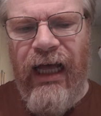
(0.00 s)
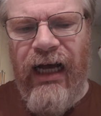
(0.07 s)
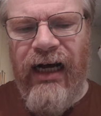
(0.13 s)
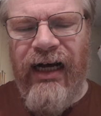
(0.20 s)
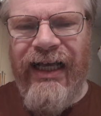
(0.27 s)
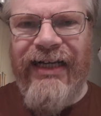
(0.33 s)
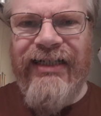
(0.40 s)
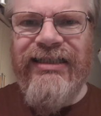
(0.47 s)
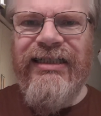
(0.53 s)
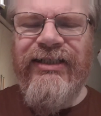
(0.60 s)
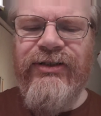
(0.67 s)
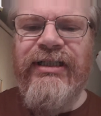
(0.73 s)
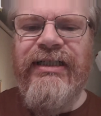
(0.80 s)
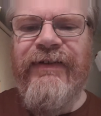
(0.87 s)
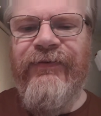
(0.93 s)
I actually
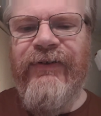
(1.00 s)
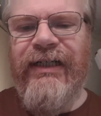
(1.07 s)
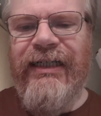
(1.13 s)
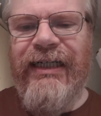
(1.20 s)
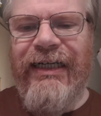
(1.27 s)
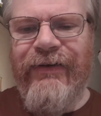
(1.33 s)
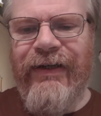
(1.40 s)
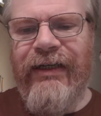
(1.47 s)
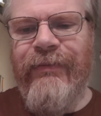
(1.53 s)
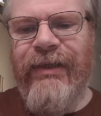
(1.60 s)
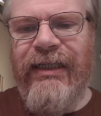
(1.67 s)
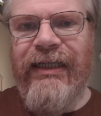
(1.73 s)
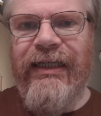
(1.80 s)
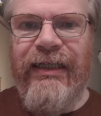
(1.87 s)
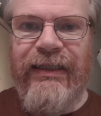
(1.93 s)
tried to find out how many